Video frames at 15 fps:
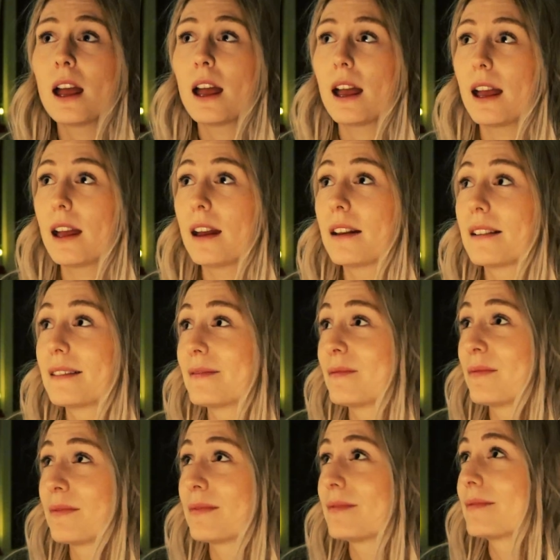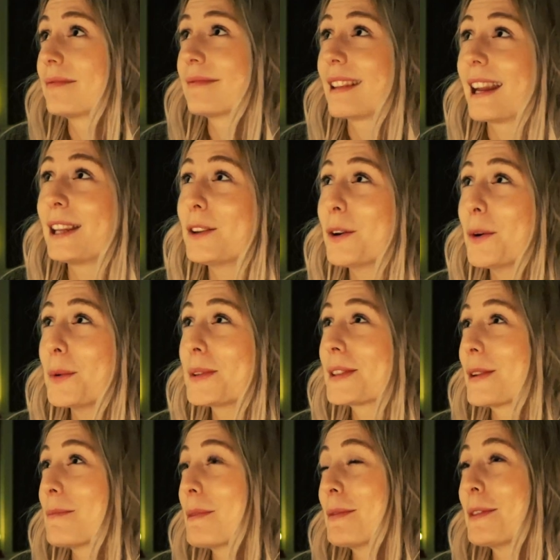I know
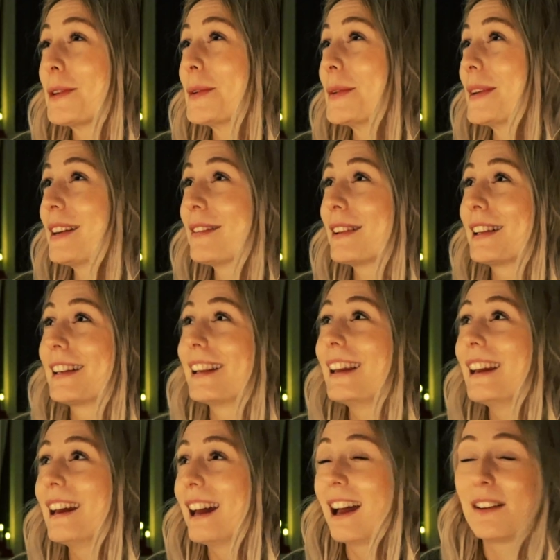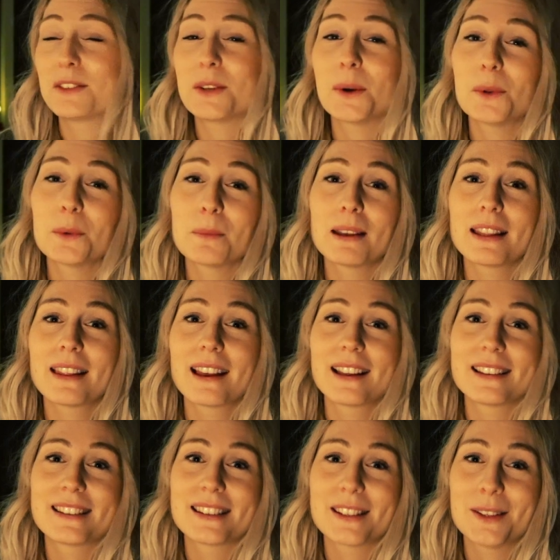some of you even have told me
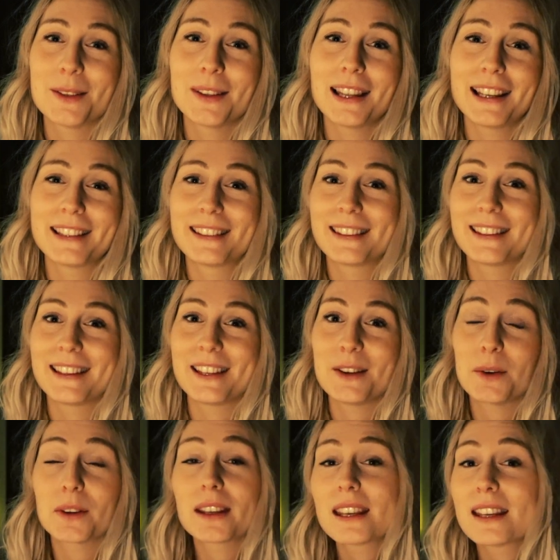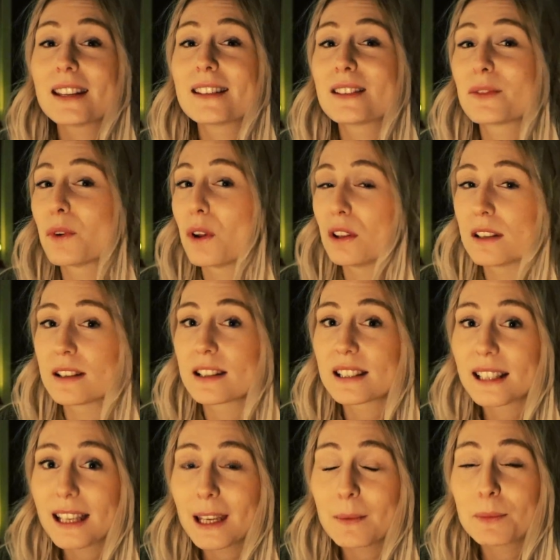that you let your kids fall
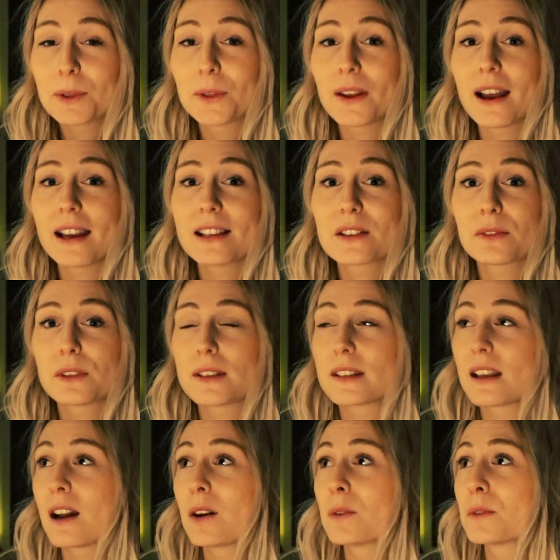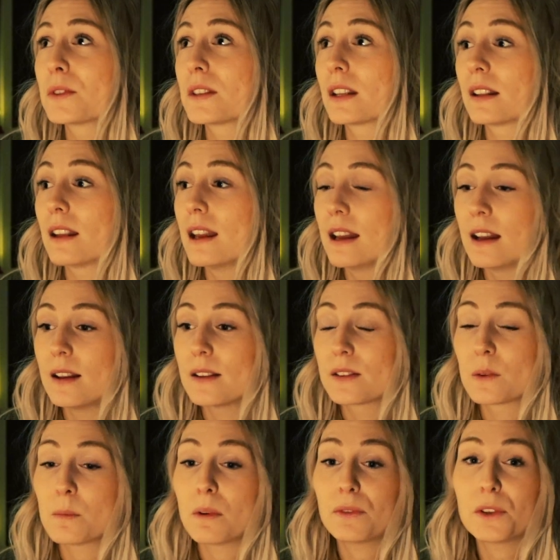asleep to the ice of the sounds, and
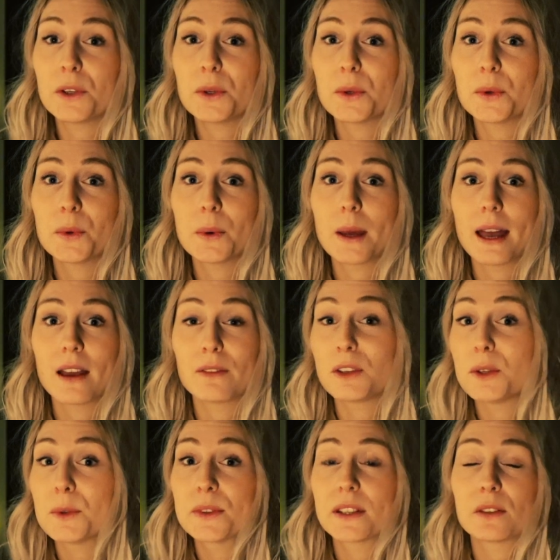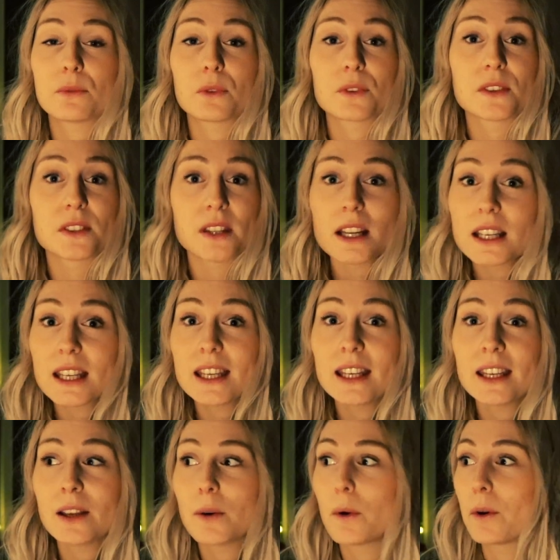some of you have used it for
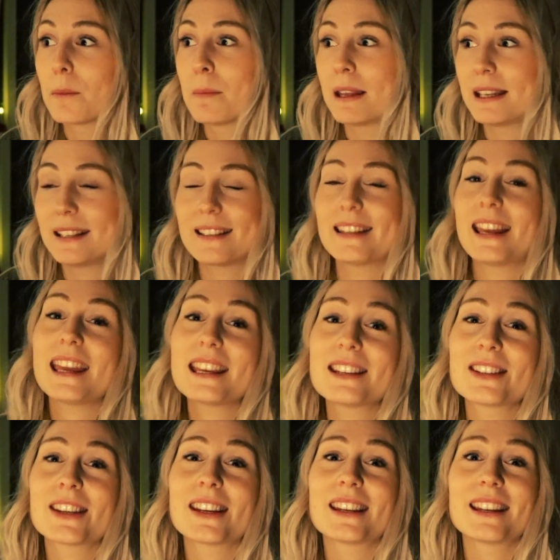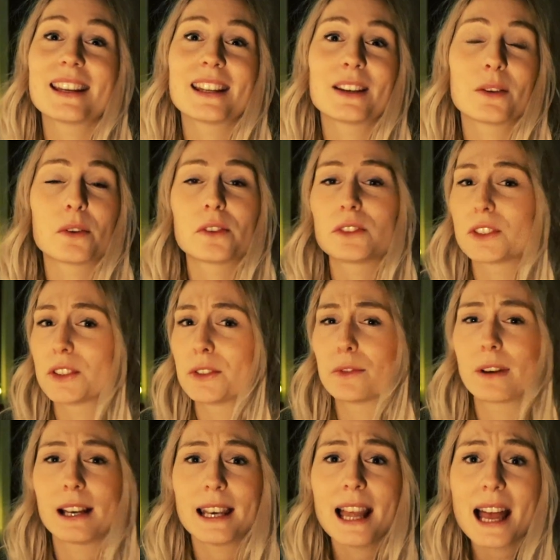studying or meditation or to
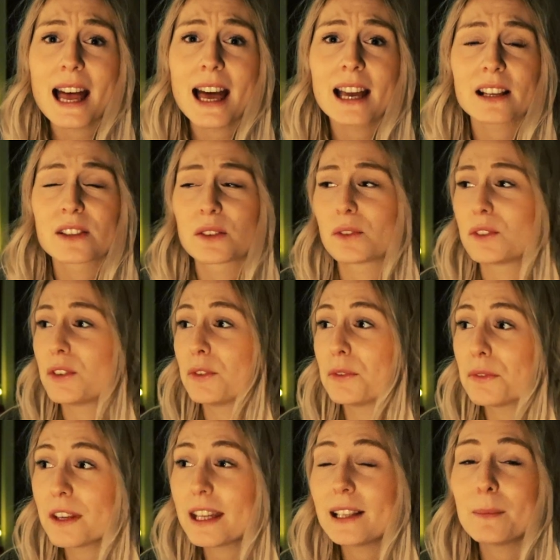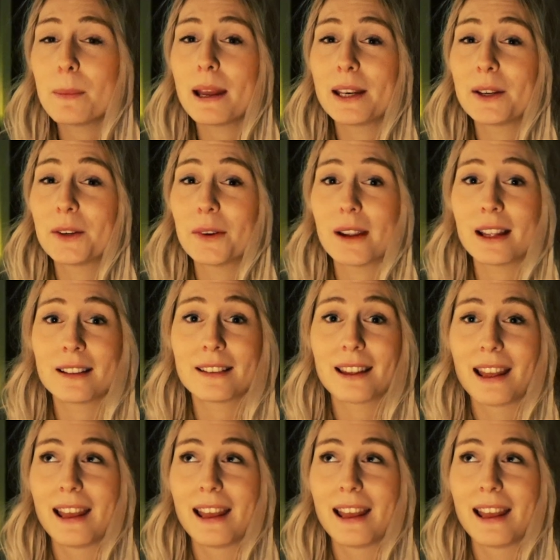relax or to feel better, and